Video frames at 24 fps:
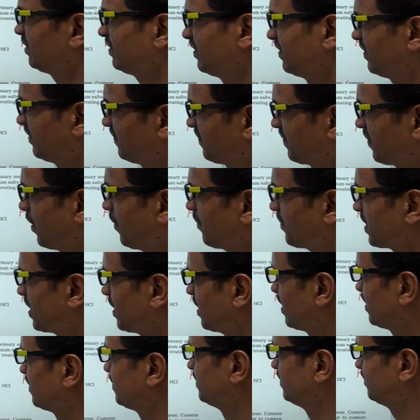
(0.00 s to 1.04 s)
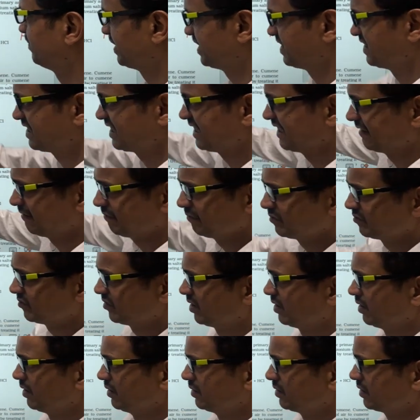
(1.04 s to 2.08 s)
phenol from the
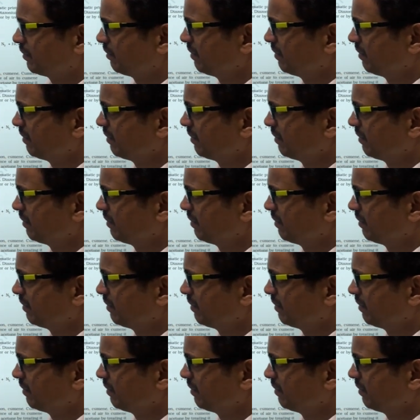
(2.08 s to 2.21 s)
benzene?